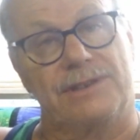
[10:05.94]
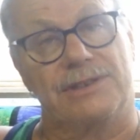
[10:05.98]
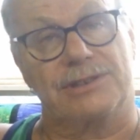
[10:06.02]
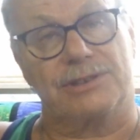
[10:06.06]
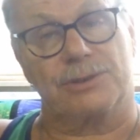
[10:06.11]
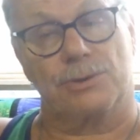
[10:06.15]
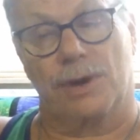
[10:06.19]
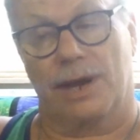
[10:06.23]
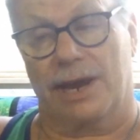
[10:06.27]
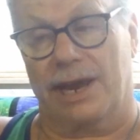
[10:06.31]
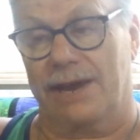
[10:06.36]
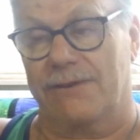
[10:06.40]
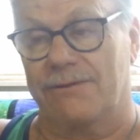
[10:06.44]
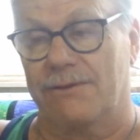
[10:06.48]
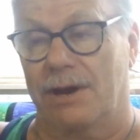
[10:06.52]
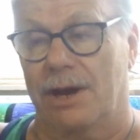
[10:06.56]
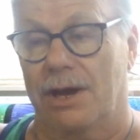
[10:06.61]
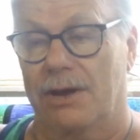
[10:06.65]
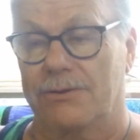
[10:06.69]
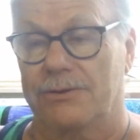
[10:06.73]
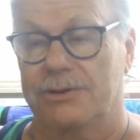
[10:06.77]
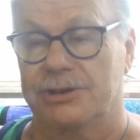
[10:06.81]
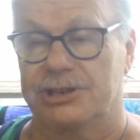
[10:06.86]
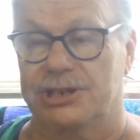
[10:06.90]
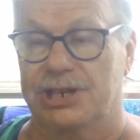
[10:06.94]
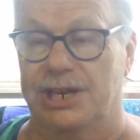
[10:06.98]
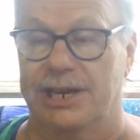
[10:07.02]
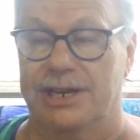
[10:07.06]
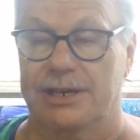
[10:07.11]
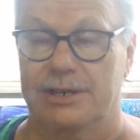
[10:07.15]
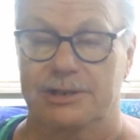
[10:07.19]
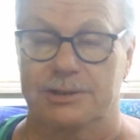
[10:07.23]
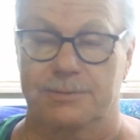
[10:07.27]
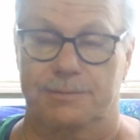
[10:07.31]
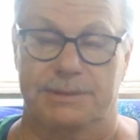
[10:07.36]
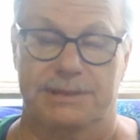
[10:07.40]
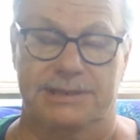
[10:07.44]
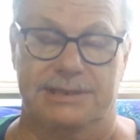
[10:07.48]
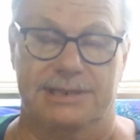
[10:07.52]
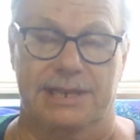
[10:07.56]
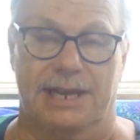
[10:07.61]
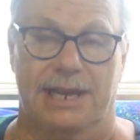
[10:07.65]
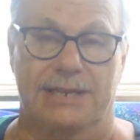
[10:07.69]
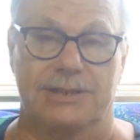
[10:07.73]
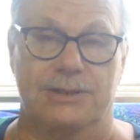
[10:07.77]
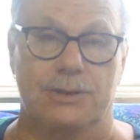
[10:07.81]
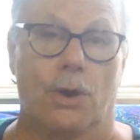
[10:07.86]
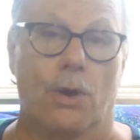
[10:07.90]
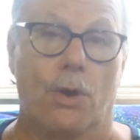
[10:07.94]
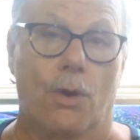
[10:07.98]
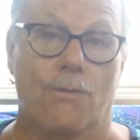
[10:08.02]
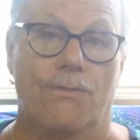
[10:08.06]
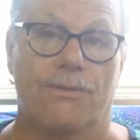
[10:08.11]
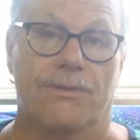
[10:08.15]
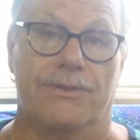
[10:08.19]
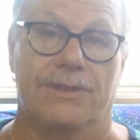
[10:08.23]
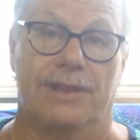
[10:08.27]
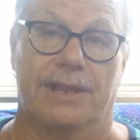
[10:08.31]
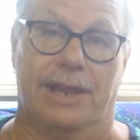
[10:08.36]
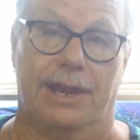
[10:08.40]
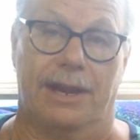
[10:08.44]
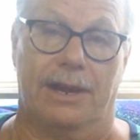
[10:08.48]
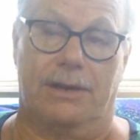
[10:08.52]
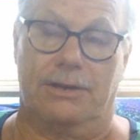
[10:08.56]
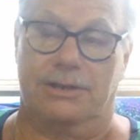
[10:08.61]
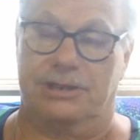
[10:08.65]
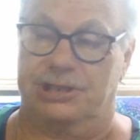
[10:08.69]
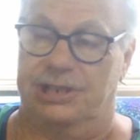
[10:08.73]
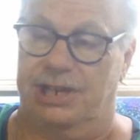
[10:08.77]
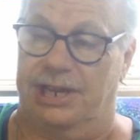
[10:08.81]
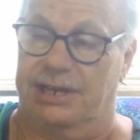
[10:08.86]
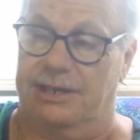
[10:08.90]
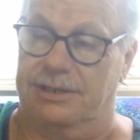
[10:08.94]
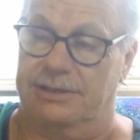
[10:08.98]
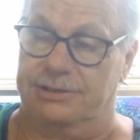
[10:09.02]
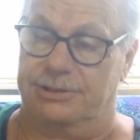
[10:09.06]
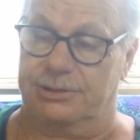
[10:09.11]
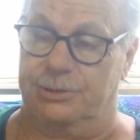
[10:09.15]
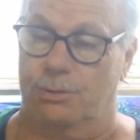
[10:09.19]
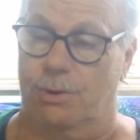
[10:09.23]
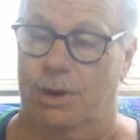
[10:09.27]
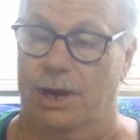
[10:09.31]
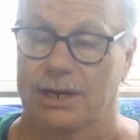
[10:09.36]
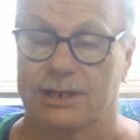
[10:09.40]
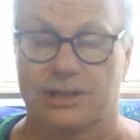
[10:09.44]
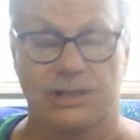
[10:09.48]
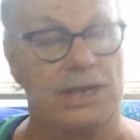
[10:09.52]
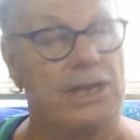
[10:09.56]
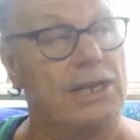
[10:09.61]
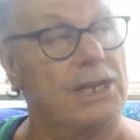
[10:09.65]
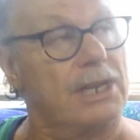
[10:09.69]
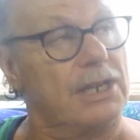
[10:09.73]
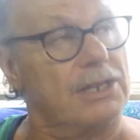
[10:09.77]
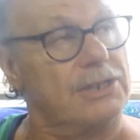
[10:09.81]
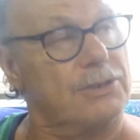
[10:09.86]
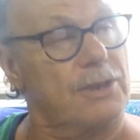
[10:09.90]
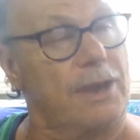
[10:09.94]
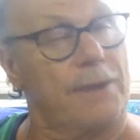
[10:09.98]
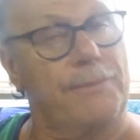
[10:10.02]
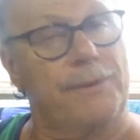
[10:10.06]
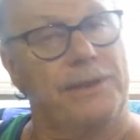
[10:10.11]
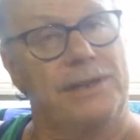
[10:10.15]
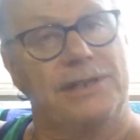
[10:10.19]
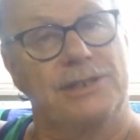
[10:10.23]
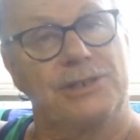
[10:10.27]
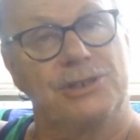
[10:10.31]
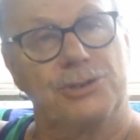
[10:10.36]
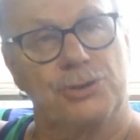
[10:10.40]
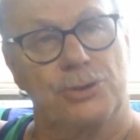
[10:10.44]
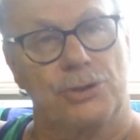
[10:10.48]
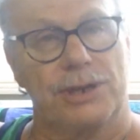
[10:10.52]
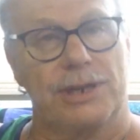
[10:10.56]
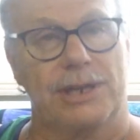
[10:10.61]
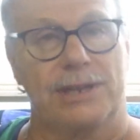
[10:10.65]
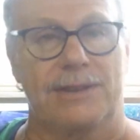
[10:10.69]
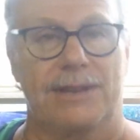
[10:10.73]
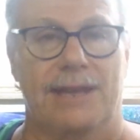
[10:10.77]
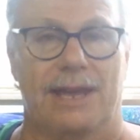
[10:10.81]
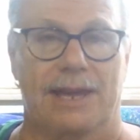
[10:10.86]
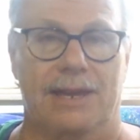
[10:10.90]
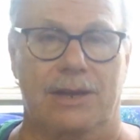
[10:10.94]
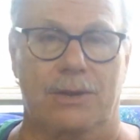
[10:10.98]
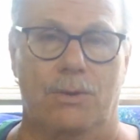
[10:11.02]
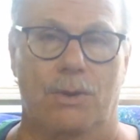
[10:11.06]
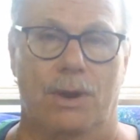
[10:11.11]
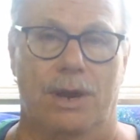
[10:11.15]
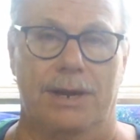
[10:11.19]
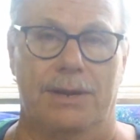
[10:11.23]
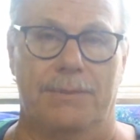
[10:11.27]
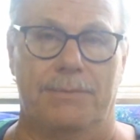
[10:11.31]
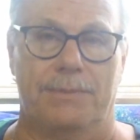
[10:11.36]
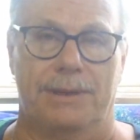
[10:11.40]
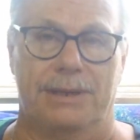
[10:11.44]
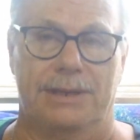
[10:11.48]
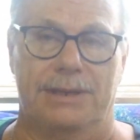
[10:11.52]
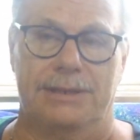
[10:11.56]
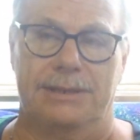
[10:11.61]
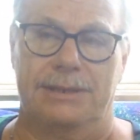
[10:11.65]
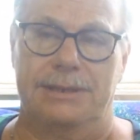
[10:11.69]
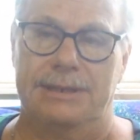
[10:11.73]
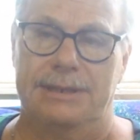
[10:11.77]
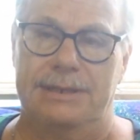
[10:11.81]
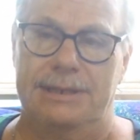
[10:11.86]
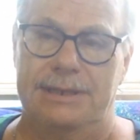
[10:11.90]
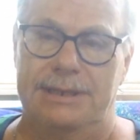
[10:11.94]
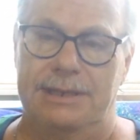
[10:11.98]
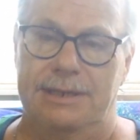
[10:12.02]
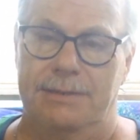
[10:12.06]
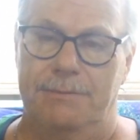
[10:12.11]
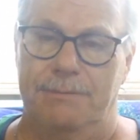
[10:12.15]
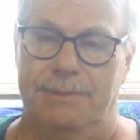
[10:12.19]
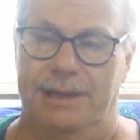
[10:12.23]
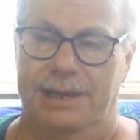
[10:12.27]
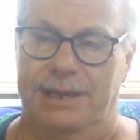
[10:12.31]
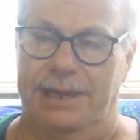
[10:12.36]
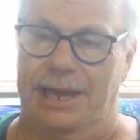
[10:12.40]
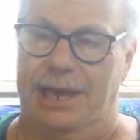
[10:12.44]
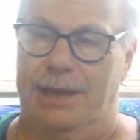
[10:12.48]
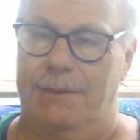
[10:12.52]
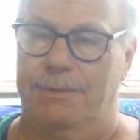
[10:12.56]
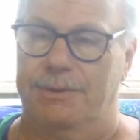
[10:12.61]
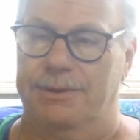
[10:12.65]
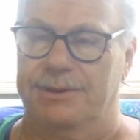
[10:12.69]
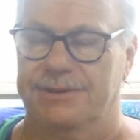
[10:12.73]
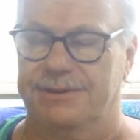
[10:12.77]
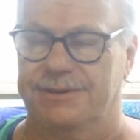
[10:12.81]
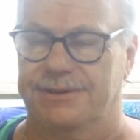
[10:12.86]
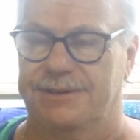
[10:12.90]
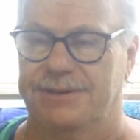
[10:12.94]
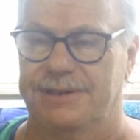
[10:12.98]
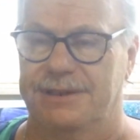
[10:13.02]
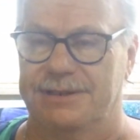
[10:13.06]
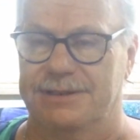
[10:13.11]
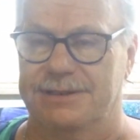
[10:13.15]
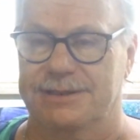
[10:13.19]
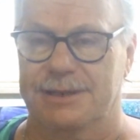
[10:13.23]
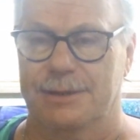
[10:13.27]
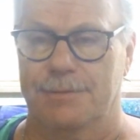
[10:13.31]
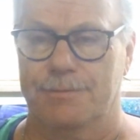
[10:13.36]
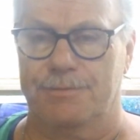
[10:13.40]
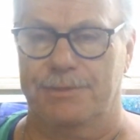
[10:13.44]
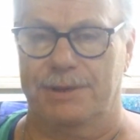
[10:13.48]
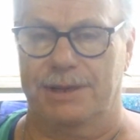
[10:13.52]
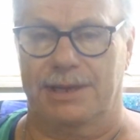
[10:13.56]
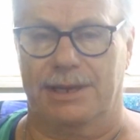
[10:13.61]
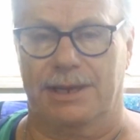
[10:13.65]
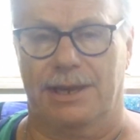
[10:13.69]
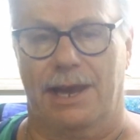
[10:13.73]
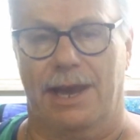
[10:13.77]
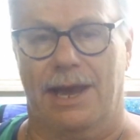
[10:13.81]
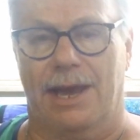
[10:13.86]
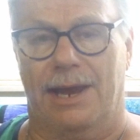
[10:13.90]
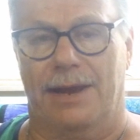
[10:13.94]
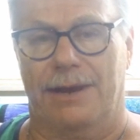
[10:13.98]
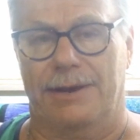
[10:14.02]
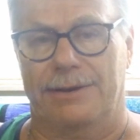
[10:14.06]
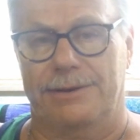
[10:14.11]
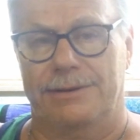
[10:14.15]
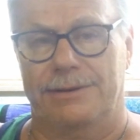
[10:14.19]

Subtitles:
so I have other channels besides over-the-air channels to watch. So I've been enjoying that quite a bit, being able to see something on